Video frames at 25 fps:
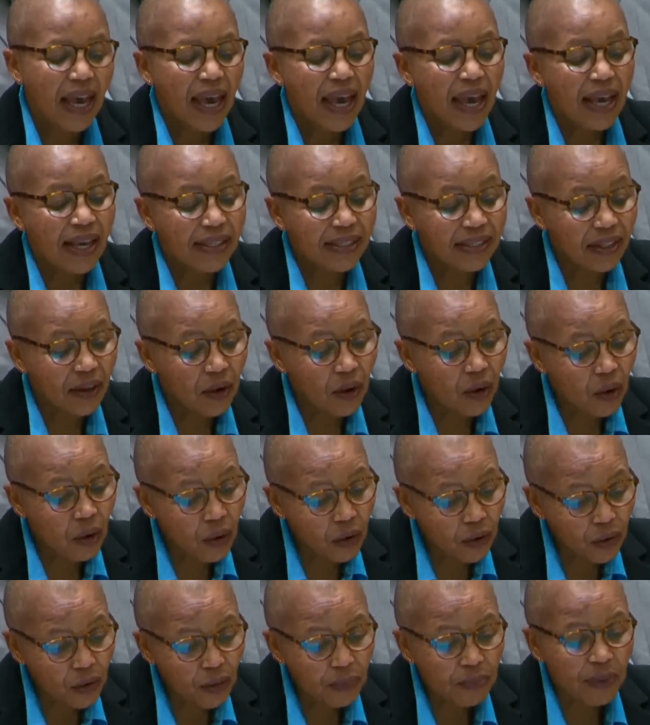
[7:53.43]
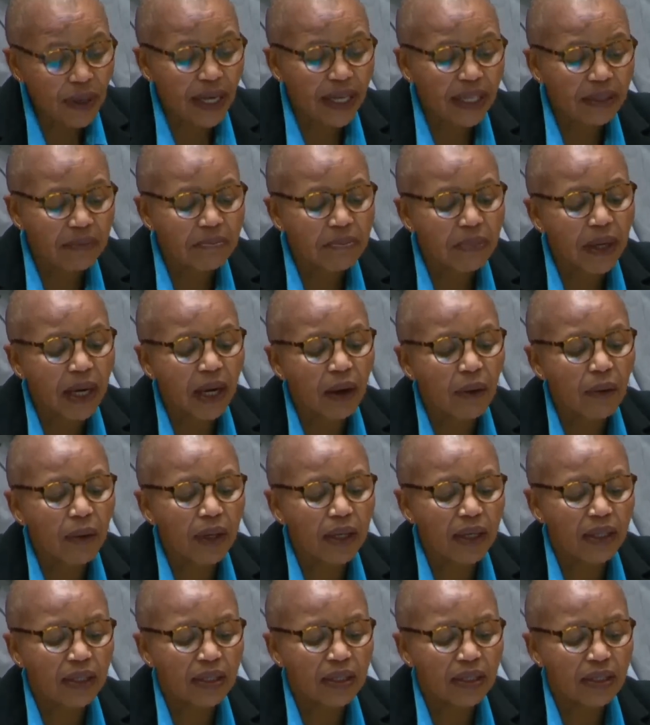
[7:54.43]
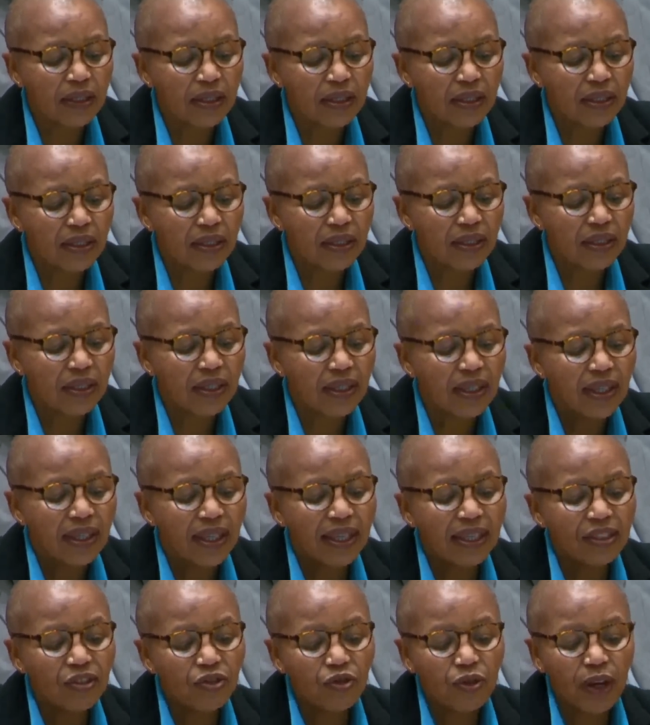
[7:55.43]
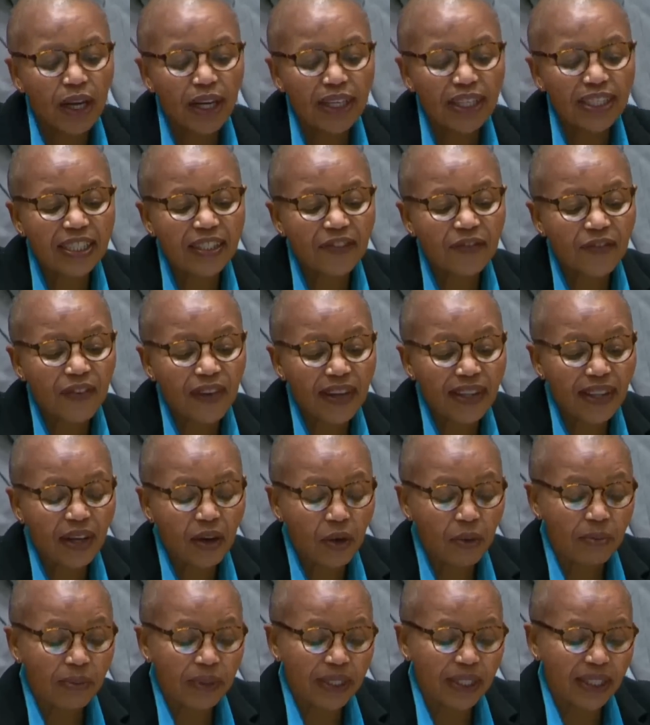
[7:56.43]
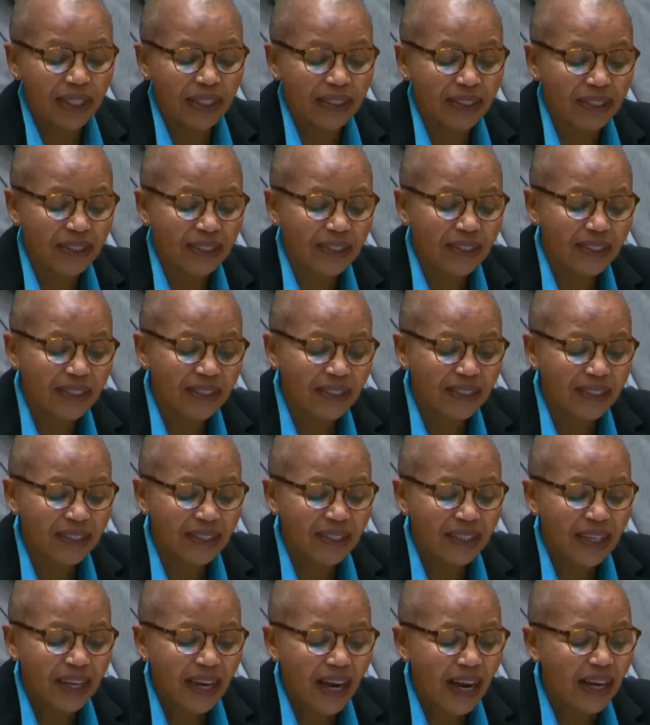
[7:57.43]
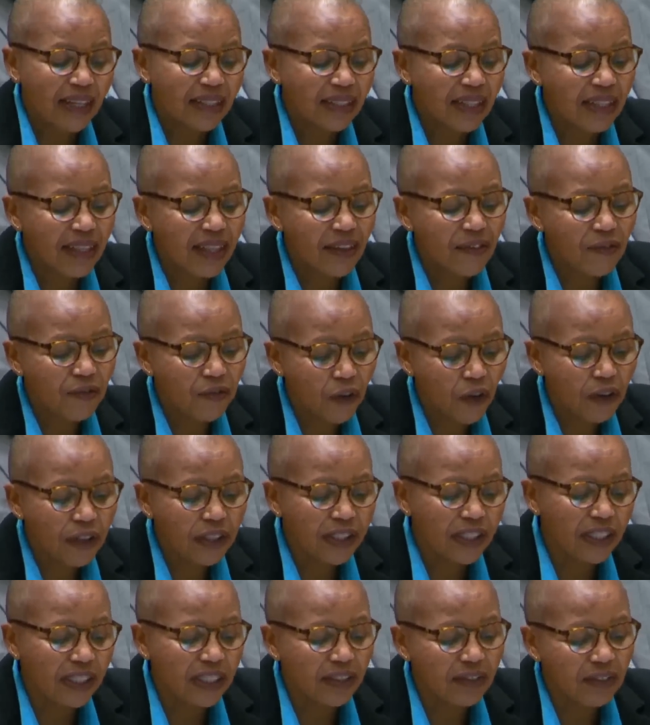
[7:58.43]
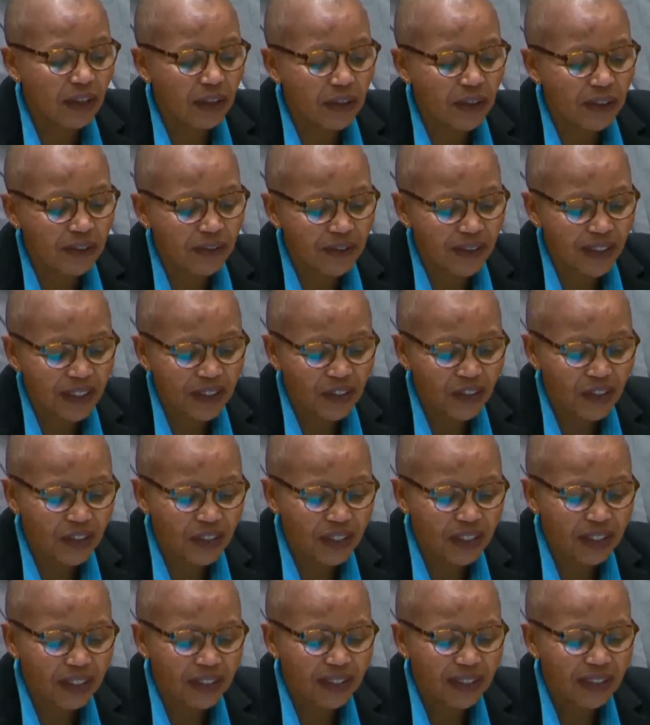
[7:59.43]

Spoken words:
As the occupying power, Israel is further obligated under the Fourth Geneva Convention,